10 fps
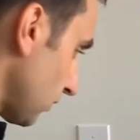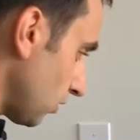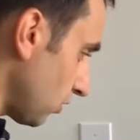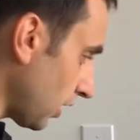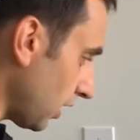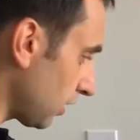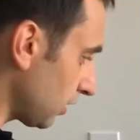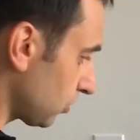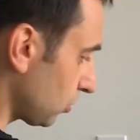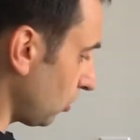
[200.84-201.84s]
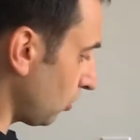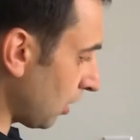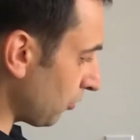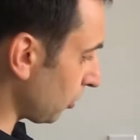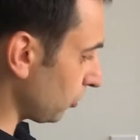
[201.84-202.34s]
Okay, so
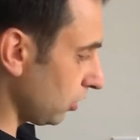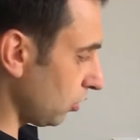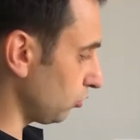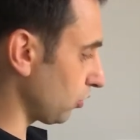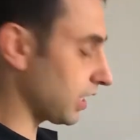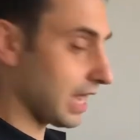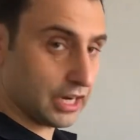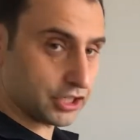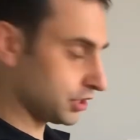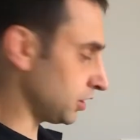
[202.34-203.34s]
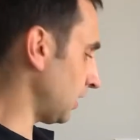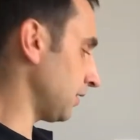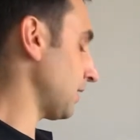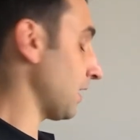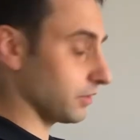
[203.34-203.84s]
I want to reload with cash.
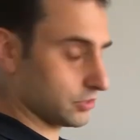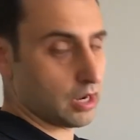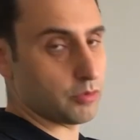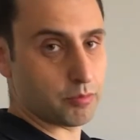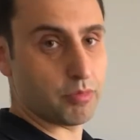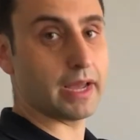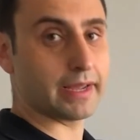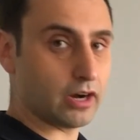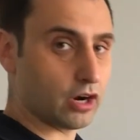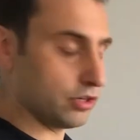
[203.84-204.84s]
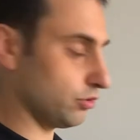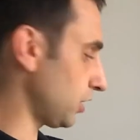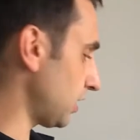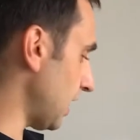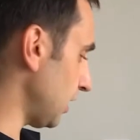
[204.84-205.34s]
I want to buy a card
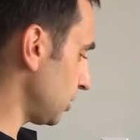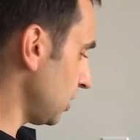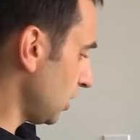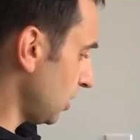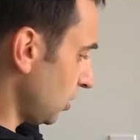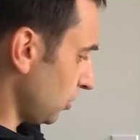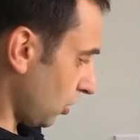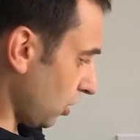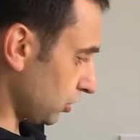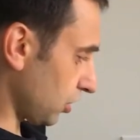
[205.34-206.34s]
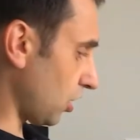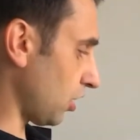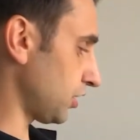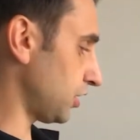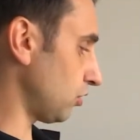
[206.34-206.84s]
using cash. The cost of the
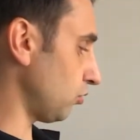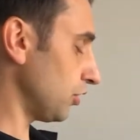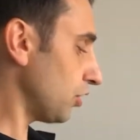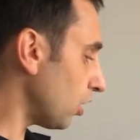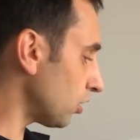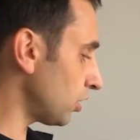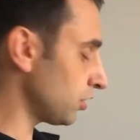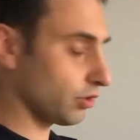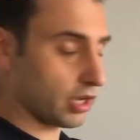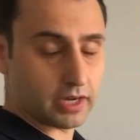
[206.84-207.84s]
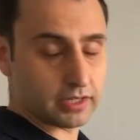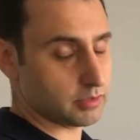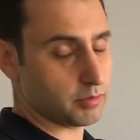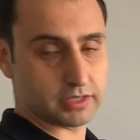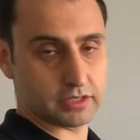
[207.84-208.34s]
card is set to $1. You can
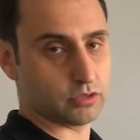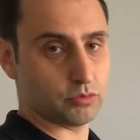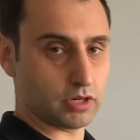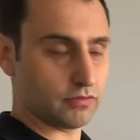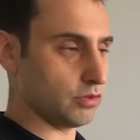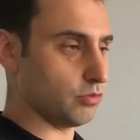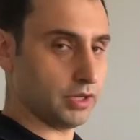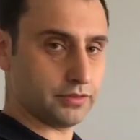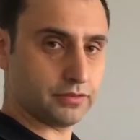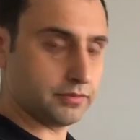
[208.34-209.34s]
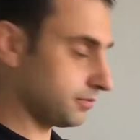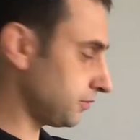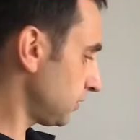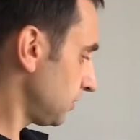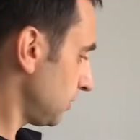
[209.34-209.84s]
customize this to whatever you want.
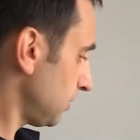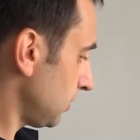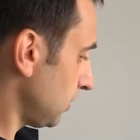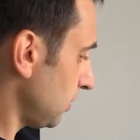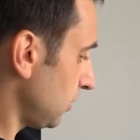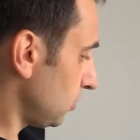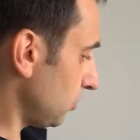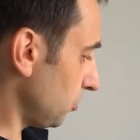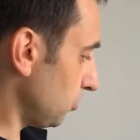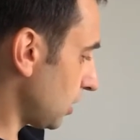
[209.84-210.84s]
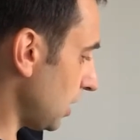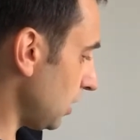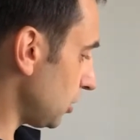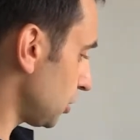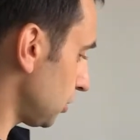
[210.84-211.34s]
Some use
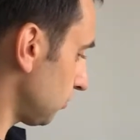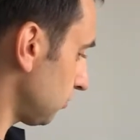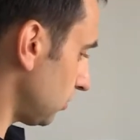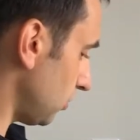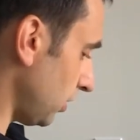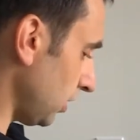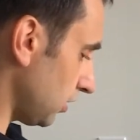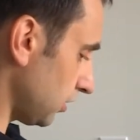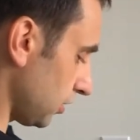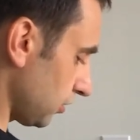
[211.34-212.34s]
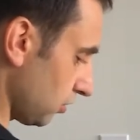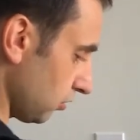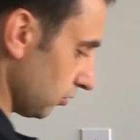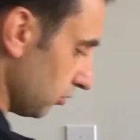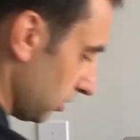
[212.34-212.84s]
cash. All right, let's just throw
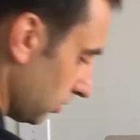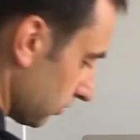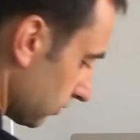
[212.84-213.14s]
in the bill.